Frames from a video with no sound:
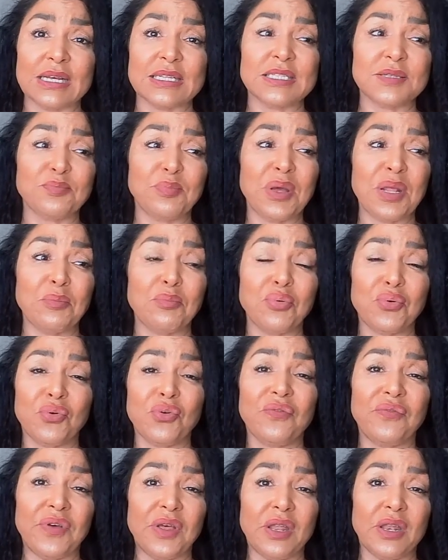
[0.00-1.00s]
It's been
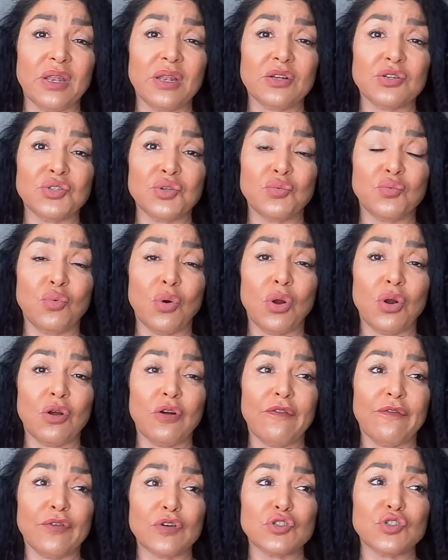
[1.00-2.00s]
proven to
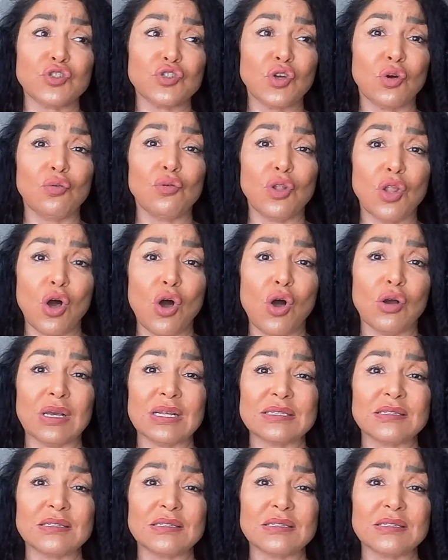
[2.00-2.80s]
work for so long,